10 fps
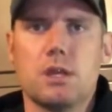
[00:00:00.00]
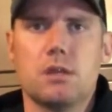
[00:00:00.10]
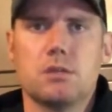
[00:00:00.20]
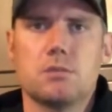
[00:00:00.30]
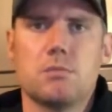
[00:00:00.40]
It
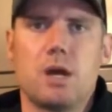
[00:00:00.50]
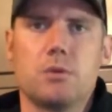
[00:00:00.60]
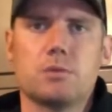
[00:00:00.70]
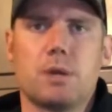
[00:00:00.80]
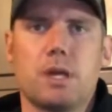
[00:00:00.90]

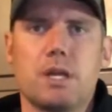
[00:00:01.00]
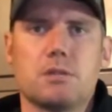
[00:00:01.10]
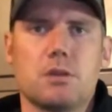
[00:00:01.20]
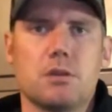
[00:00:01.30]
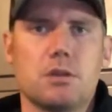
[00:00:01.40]
was my last
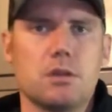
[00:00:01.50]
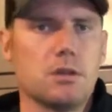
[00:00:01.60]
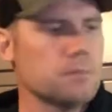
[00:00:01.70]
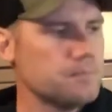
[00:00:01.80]
hunt of the year,